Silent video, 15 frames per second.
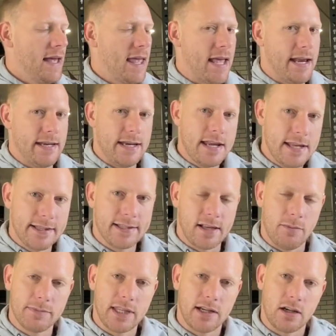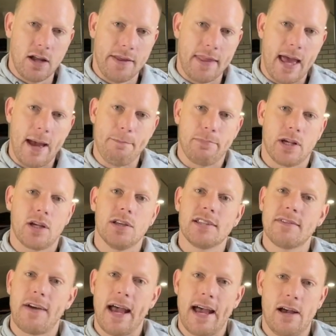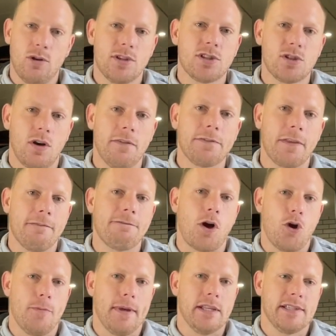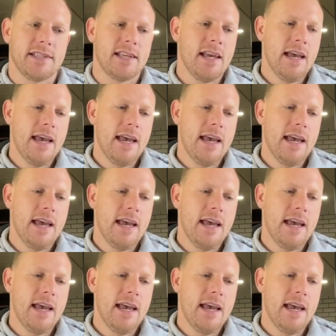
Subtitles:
It needs something like that because of how soft the foam is.